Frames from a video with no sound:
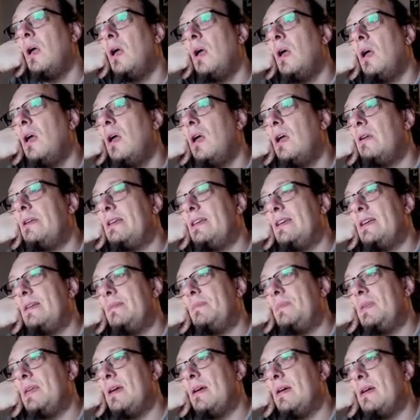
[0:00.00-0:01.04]
Okay,
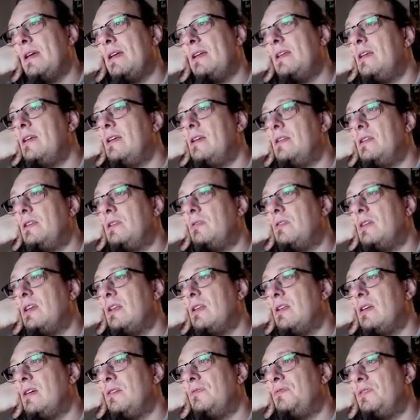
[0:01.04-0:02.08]
yeah, and you can
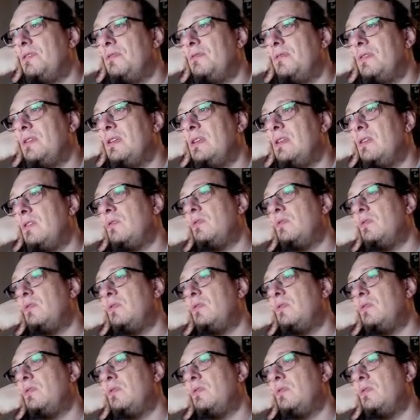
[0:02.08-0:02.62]
have you could